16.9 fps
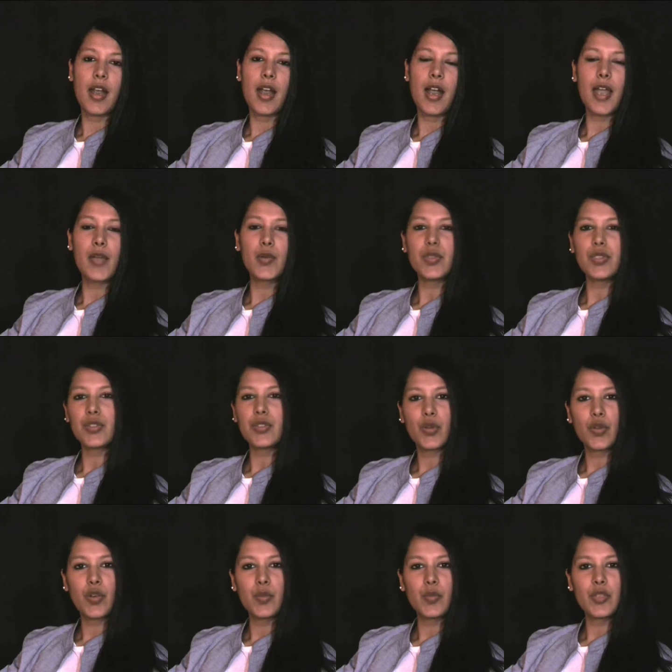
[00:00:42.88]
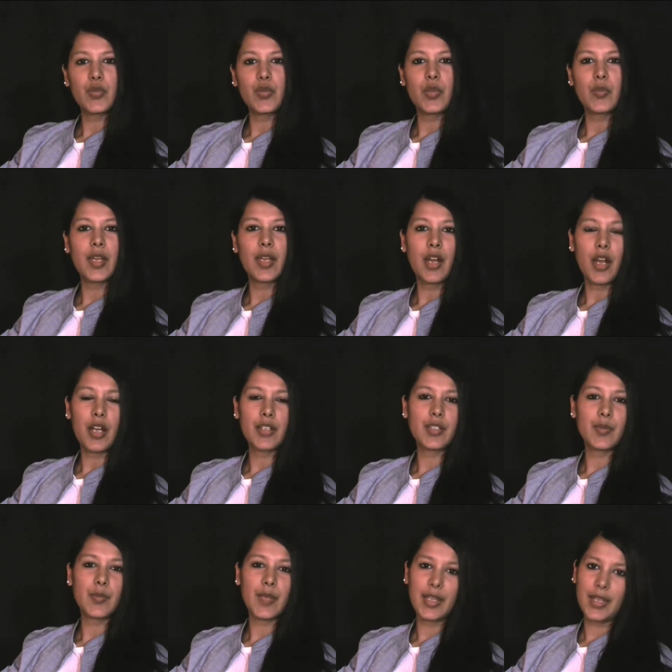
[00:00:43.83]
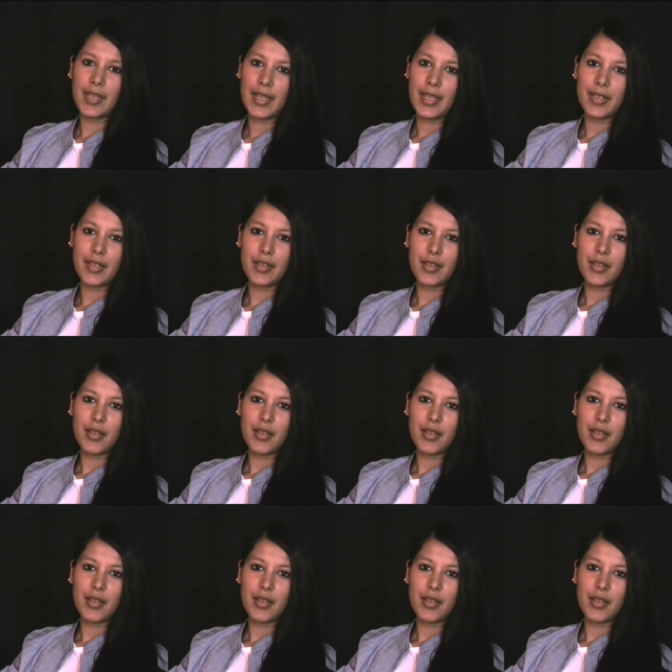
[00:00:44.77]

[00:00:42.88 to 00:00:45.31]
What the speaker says: I was torn between my heart and my head.